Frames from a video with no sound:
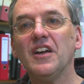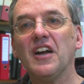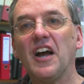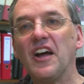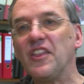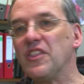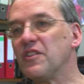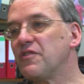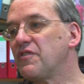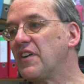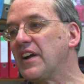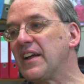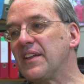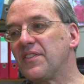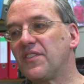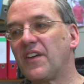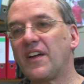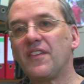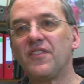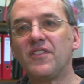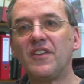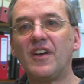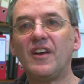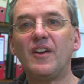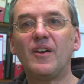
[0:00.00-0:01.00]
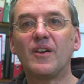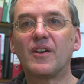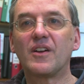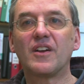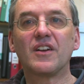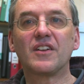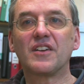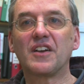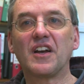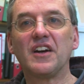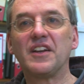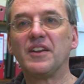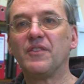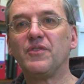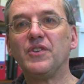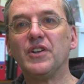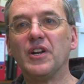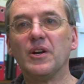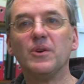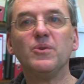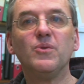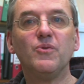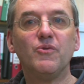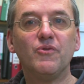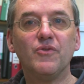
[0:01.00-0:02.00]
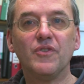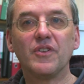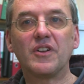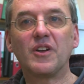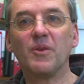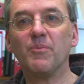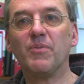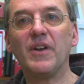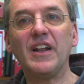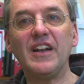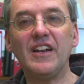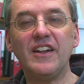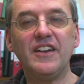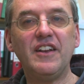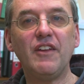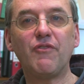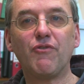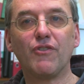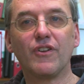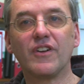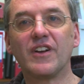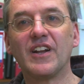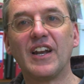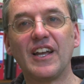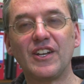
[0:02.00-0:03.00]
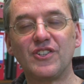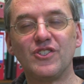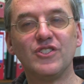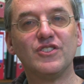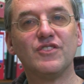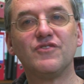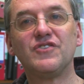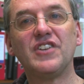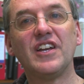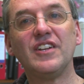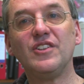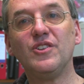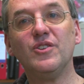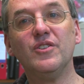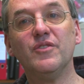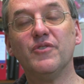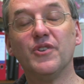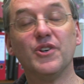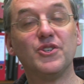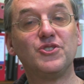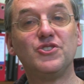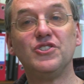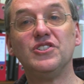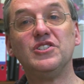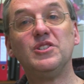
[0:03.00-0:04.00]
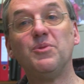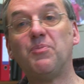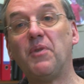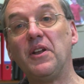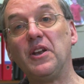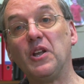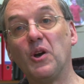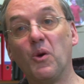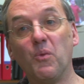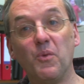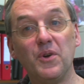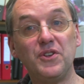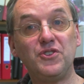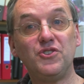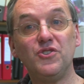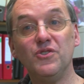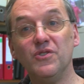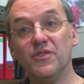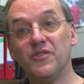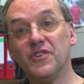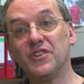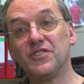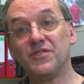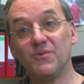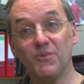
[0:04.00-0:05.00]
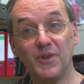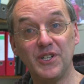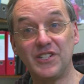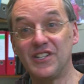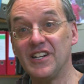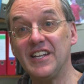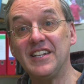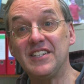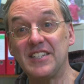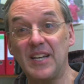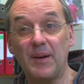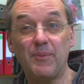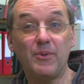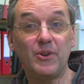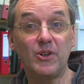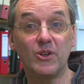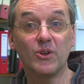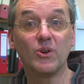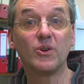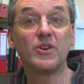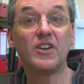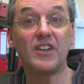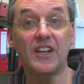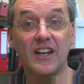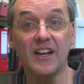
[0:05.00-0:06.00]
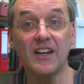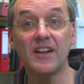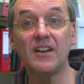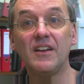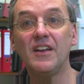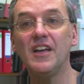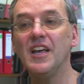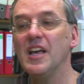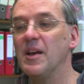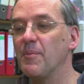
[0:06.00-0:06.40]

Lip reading: And the fact that they're kind of, you know, completely different collections of 10 universities depending on which league table you're looking at.